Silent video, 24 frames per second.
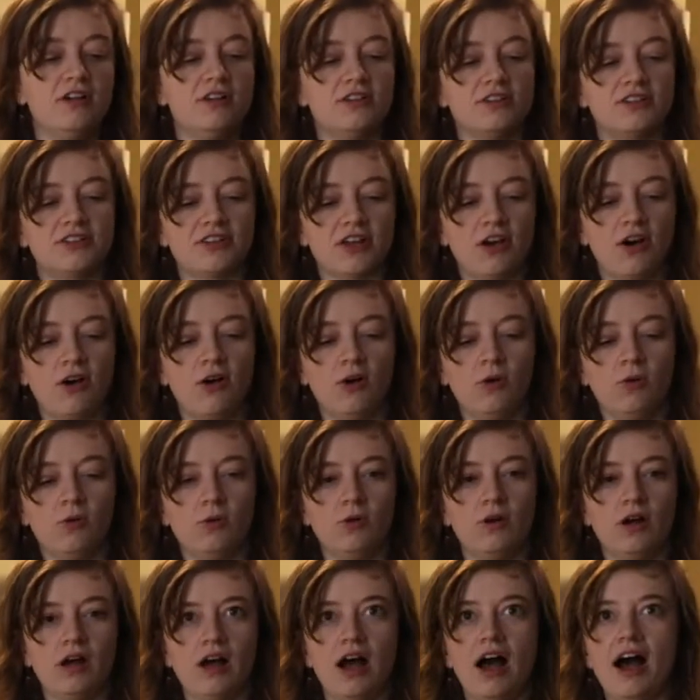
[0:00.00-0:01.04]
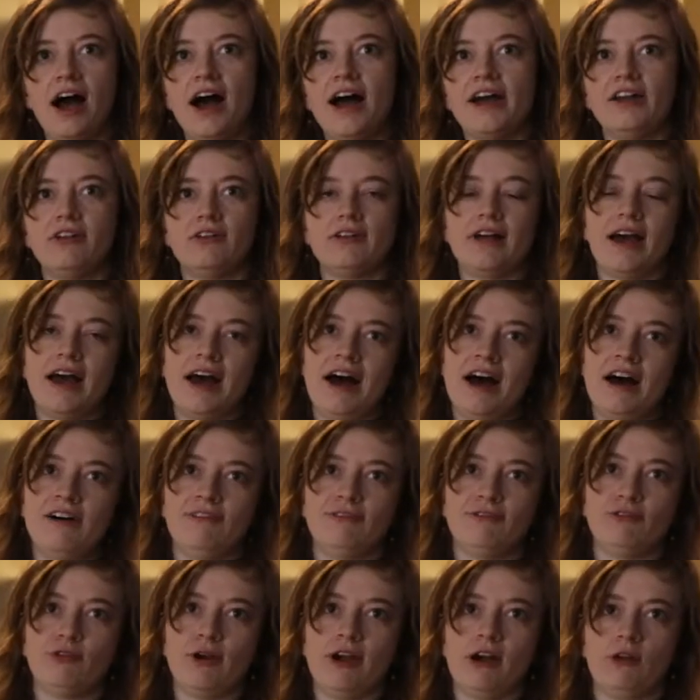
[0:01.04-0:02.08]
So I don't
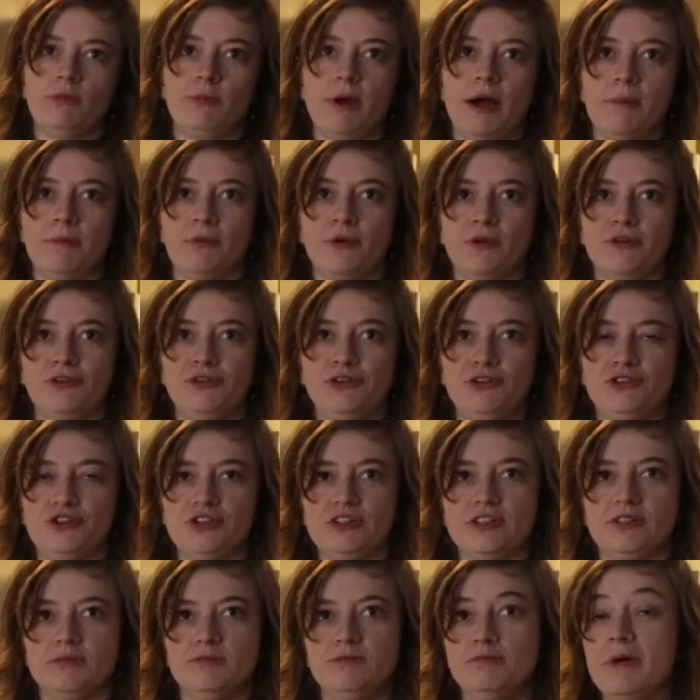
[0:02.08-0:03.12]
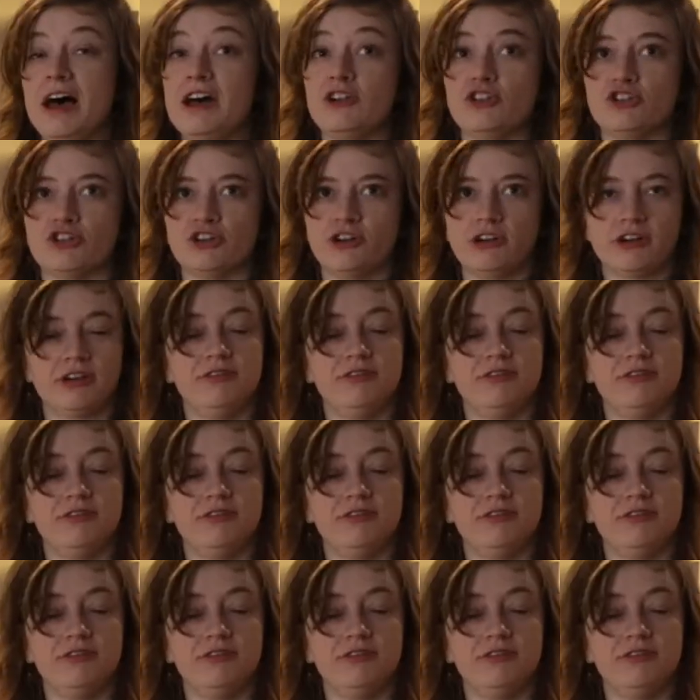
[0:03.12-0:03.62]
have ground pepper to just measure